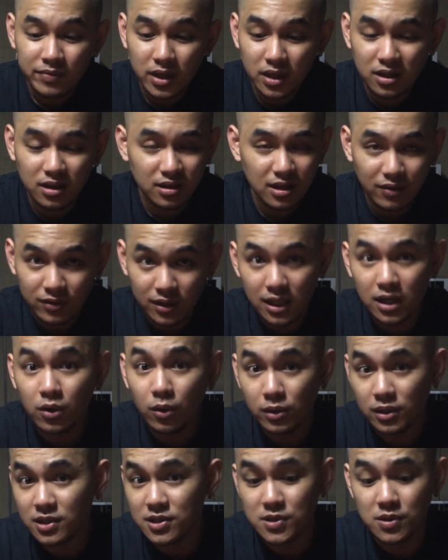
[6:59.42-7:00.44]
It can definitely
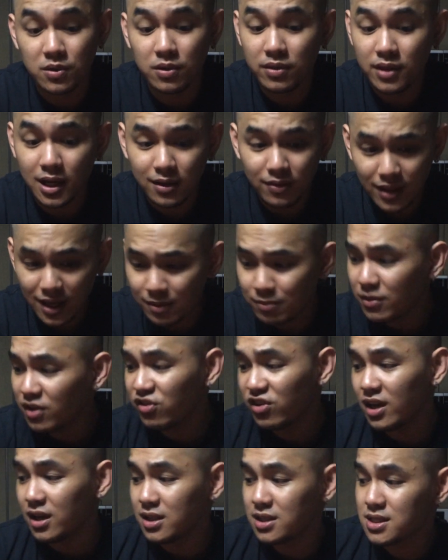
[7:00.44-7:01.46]
hold its own. That
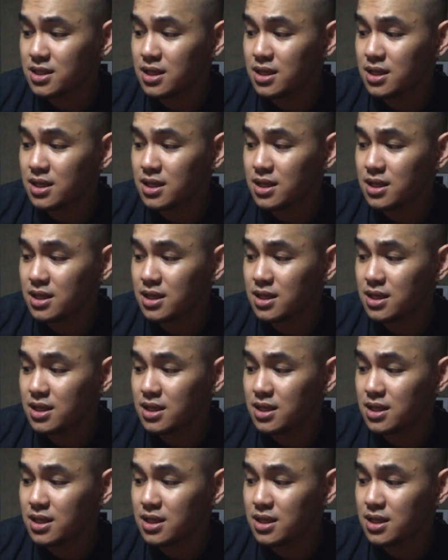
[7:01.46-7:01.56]
much I can